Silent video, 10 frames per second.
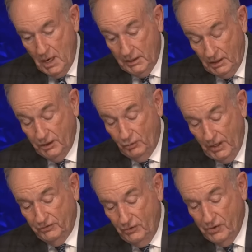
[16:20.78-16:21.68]
Uh, Killing
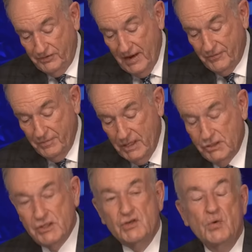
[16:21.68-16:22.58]
Crazy Horse,
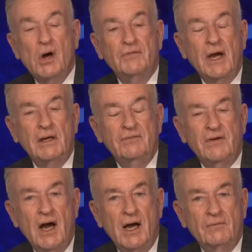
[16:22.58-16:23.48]
aforementioned, twelve
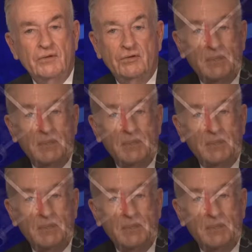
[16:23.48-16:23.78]
ninety-five, which is